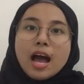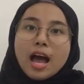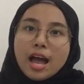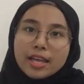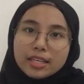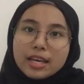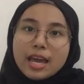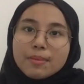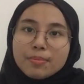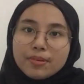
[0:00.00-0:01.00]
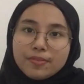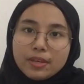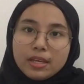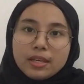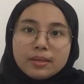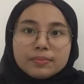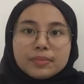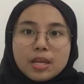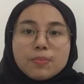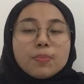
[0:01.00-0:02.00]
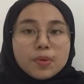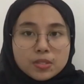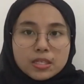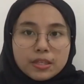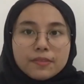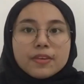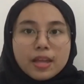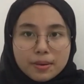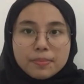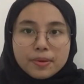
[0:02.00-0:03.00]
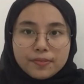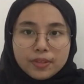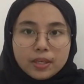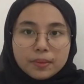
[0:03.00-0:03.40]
higher NPV and positive NPV.